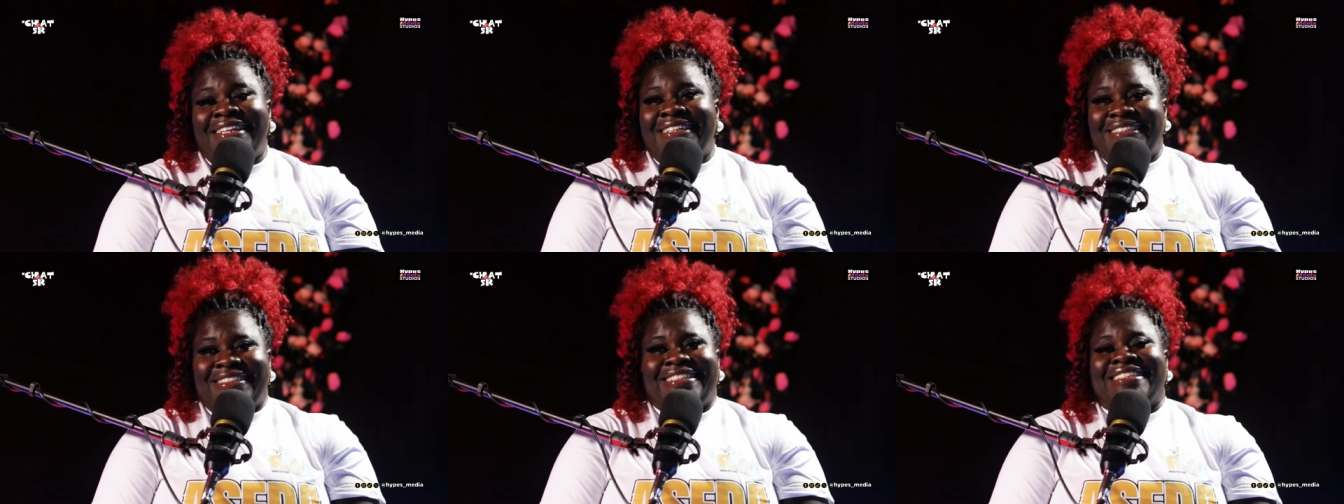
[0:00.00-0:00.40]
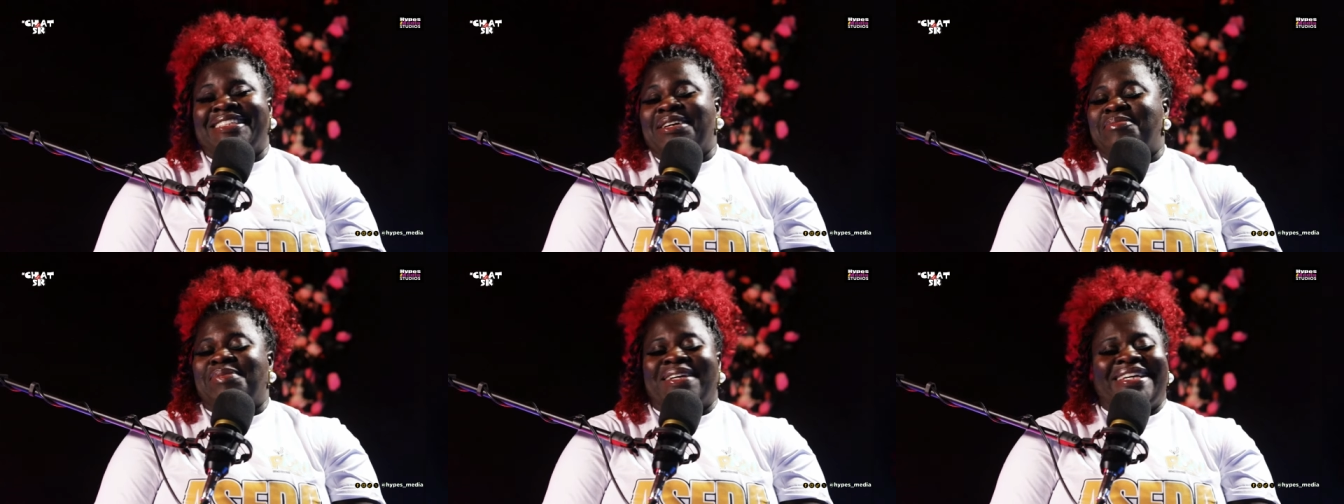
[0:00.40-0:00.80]
in
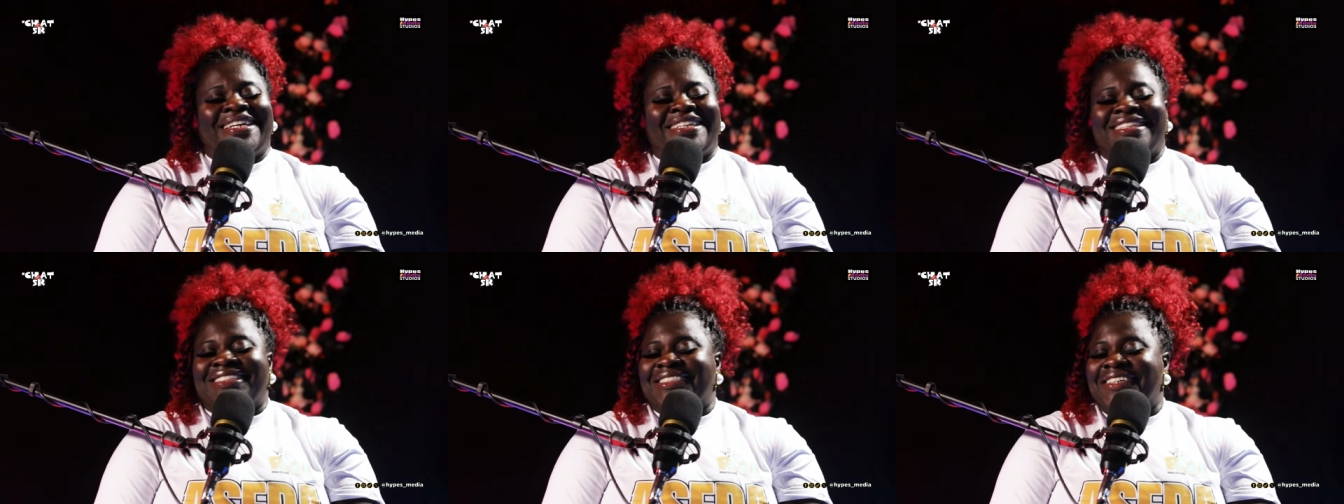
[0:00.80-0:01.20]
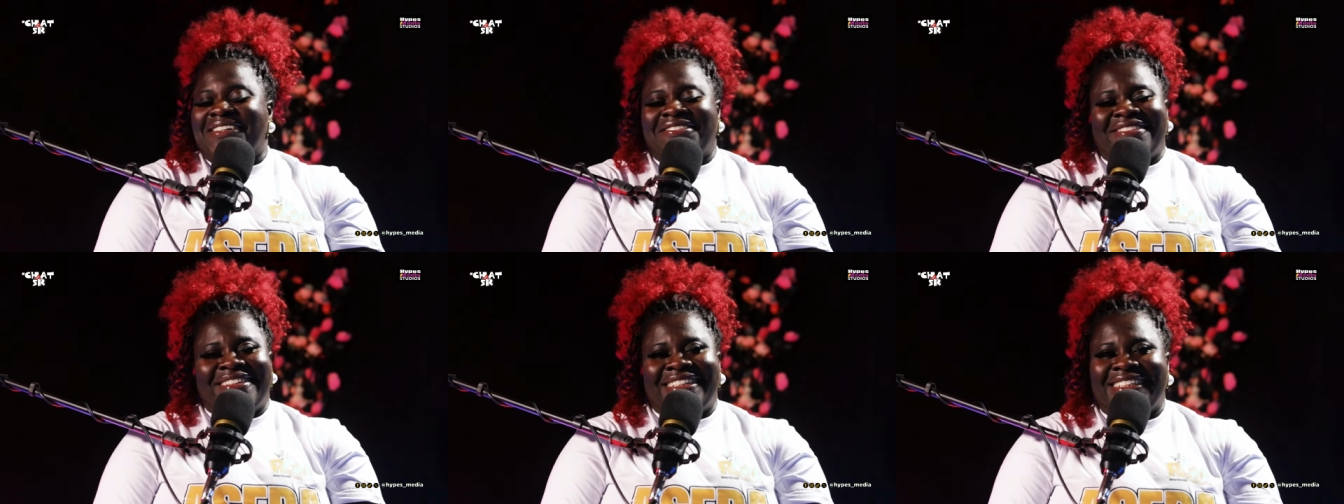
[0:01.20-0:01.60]
the beginning. Not
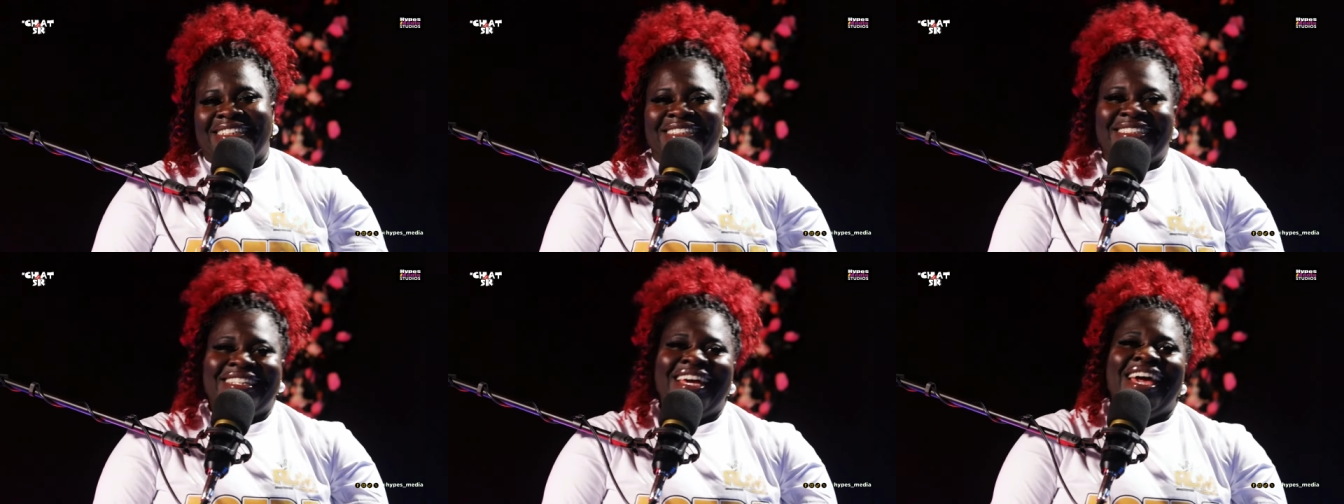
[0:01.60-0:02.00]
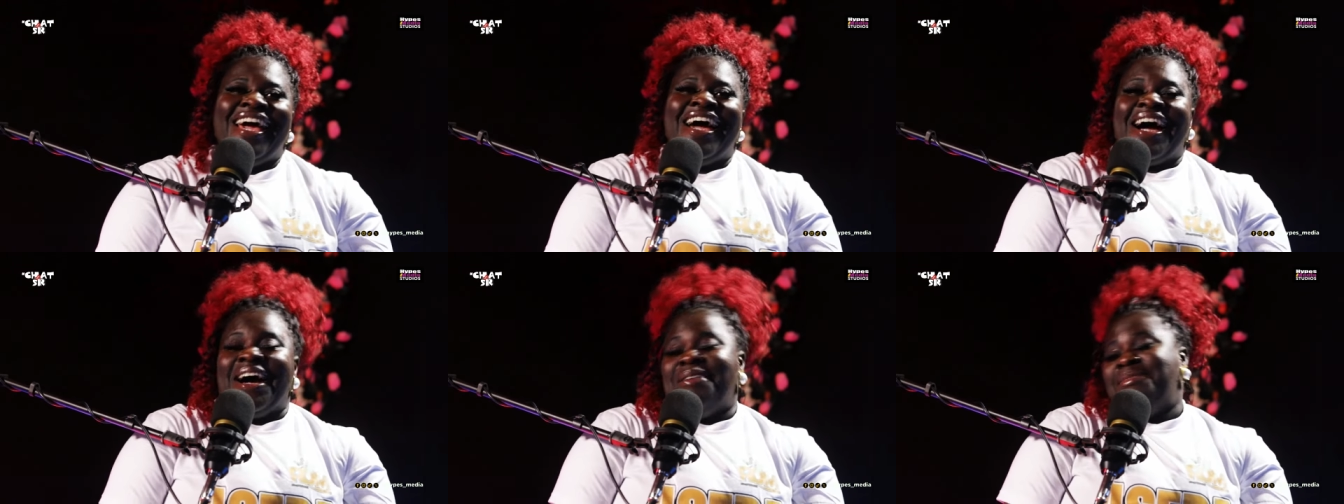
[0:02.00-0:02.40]
really.
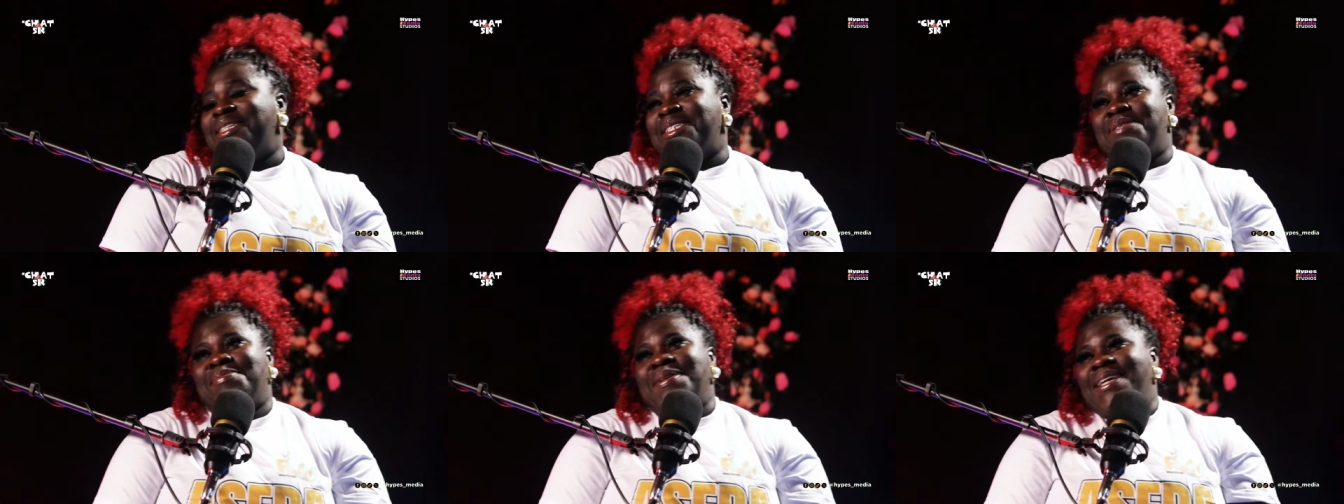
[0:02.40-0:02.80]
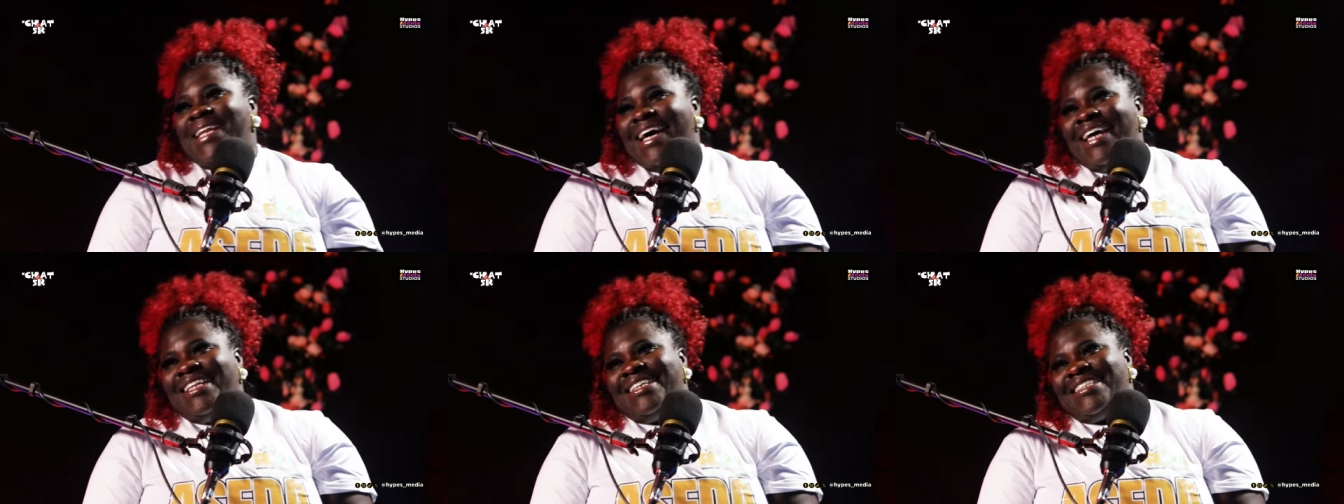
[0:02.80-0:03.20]
I'm just being
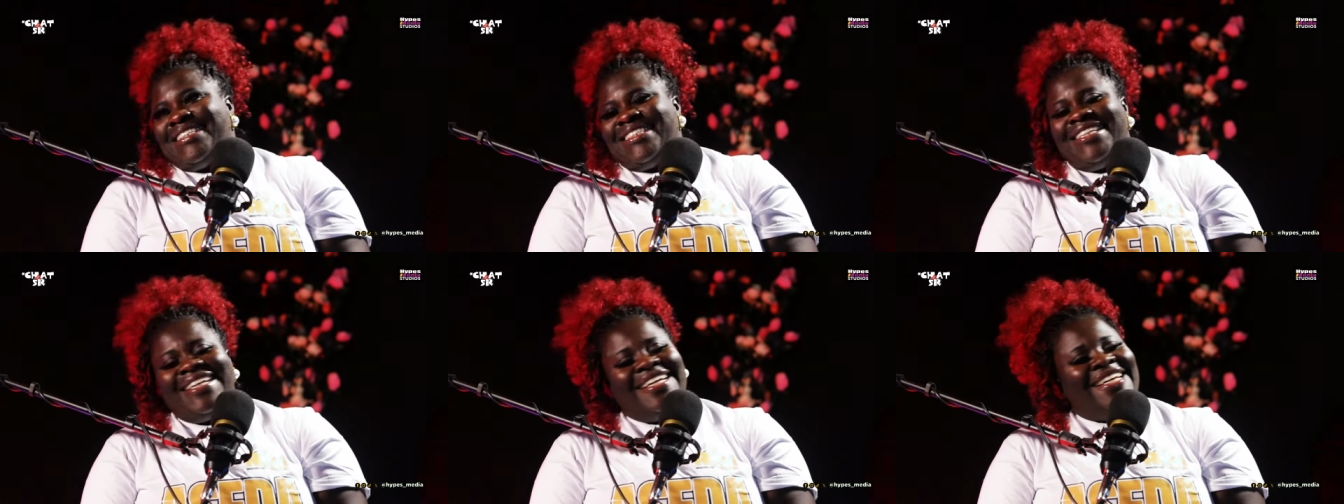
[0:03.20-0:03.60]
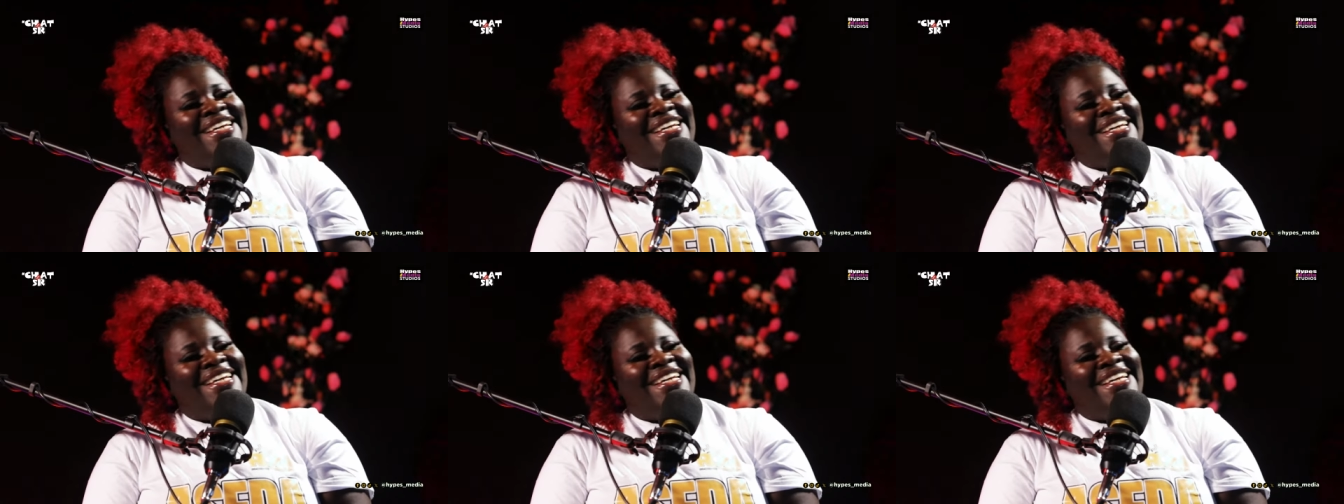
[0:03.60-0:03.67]
honest.